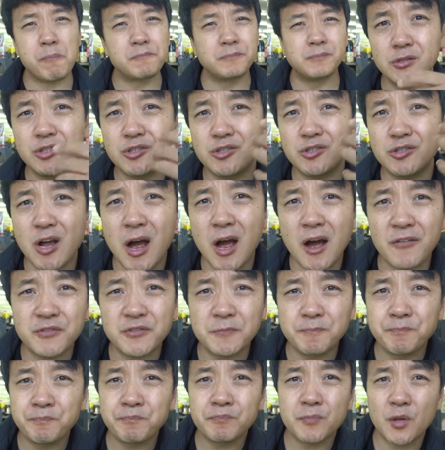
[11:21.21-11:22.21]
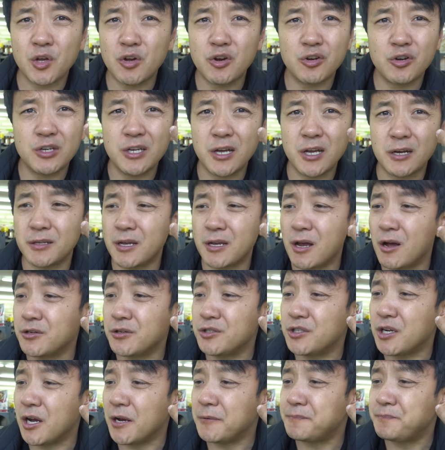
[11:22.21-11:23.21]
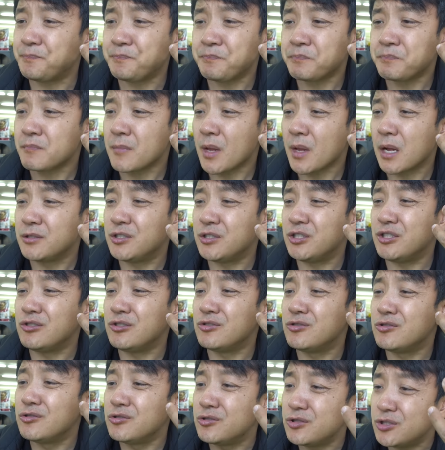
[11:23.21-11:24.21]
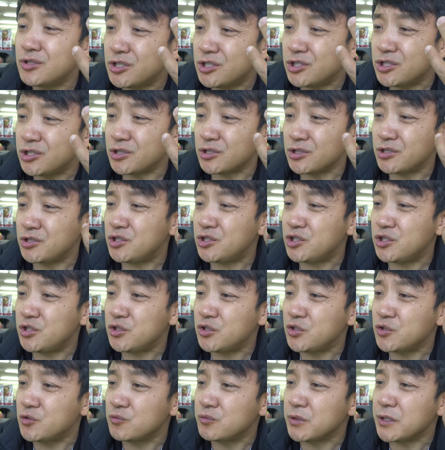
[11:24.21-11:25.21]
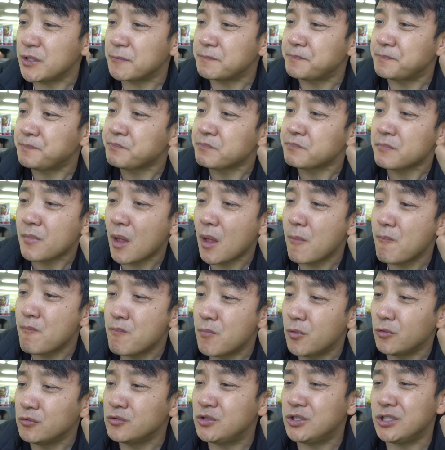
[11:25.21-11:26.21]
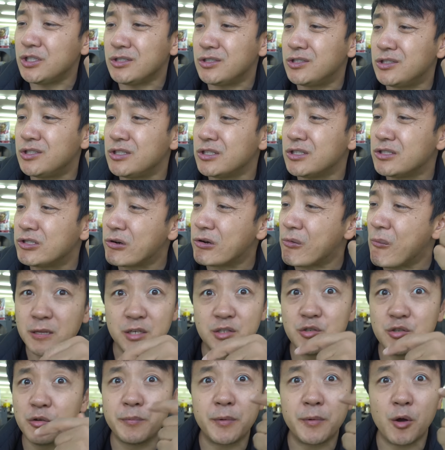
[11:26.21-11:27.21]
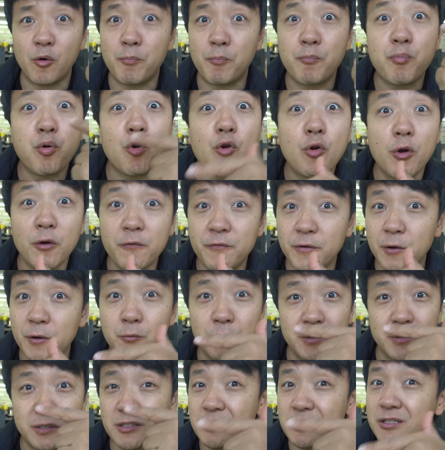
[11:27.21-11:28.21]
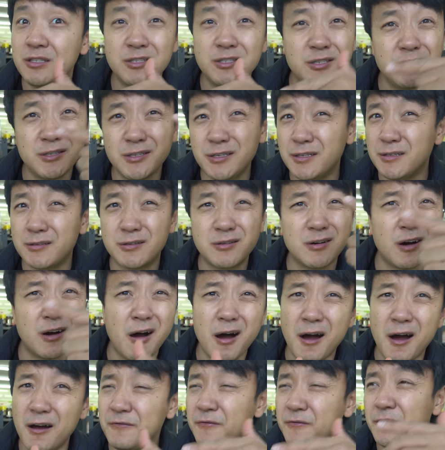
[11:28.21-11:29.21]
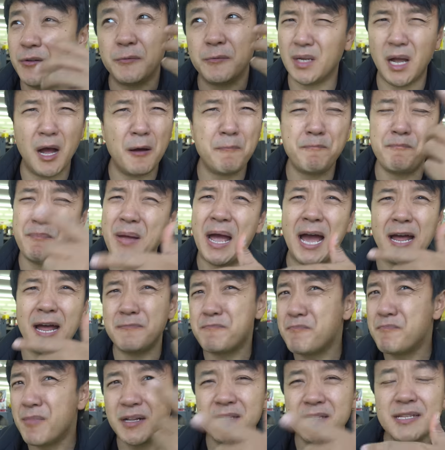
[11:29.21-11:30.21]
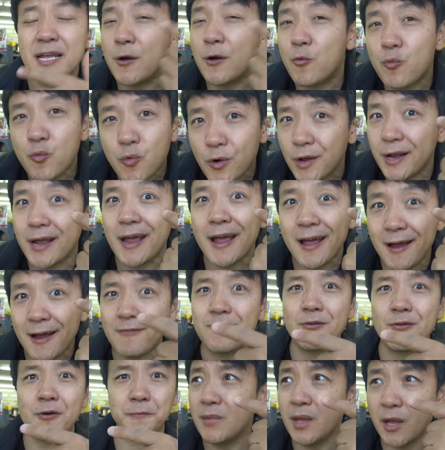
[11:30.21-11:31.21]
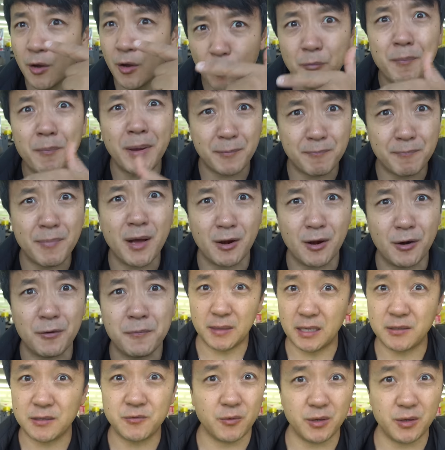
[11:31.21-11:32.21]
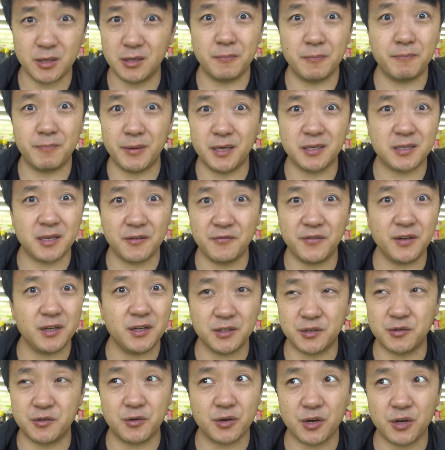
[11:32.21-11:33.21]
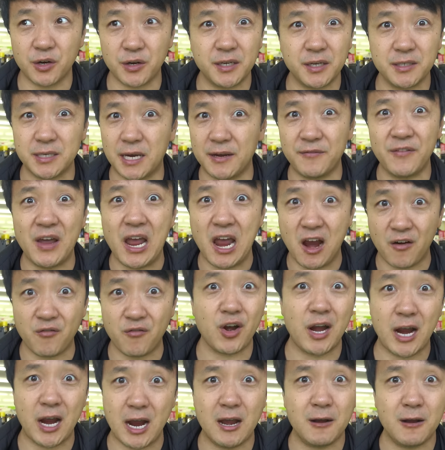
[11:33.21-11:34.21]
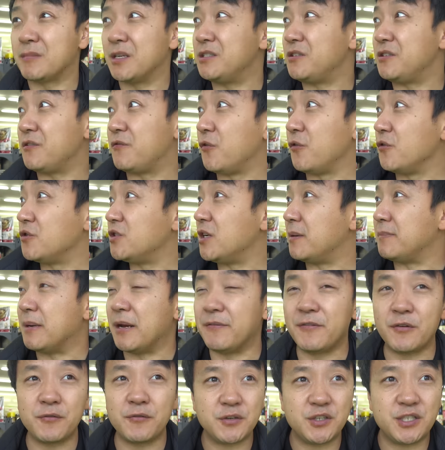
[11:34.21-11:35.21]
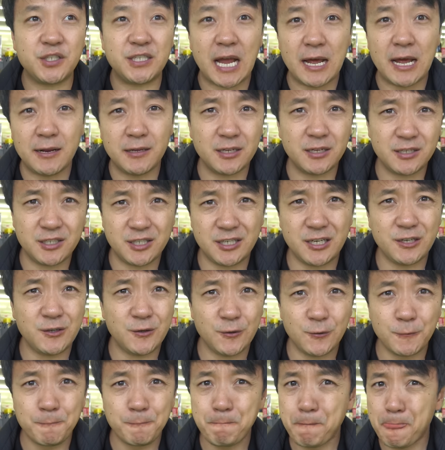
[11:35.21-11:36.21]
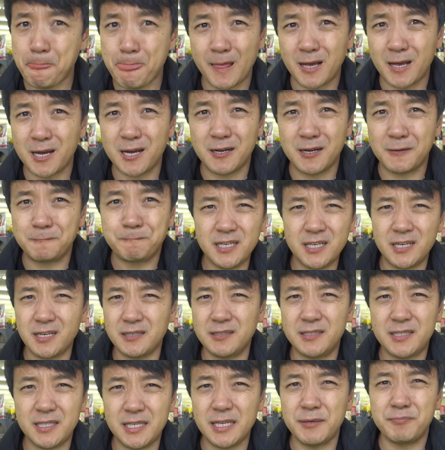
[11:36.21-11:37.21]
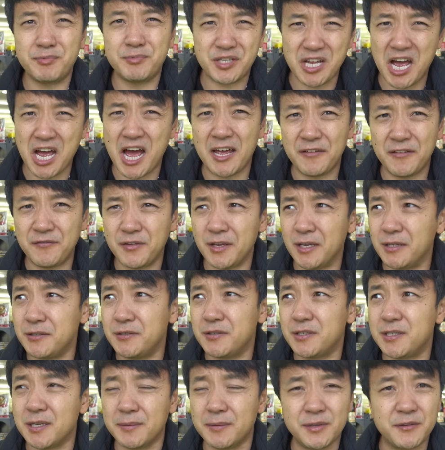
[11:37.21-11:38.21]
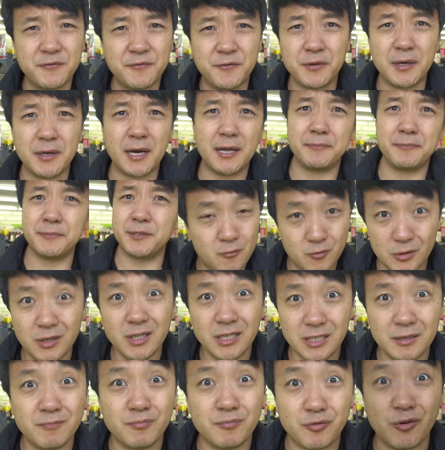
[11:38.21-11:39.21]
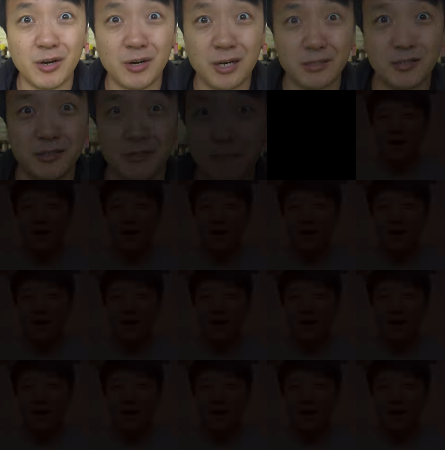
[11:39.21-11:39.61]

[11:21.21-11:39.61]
Soft cookie on the outside, delicious, chewy, mochi center. This would go perfect with tea, coffee, a bad Monday, whatever. It will make better. That's one of the best convenience store cookies I've ever had. This is the first time I've ever sat in a CU and kind of did a deep dive into some of the food items. Really impressed.